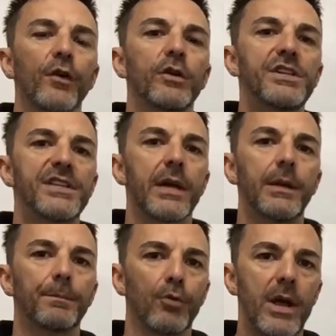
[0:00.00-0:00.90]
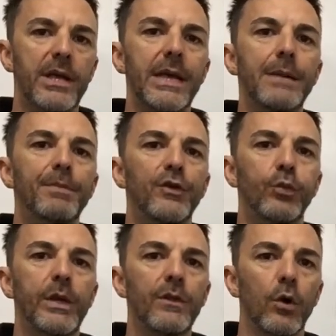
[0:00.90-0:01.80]
30-second break in
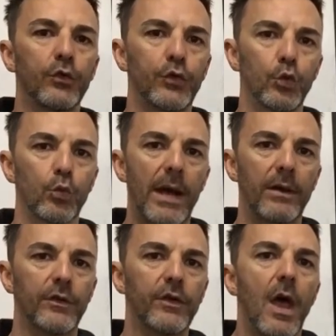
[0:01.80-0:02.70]
between those 2 rounds.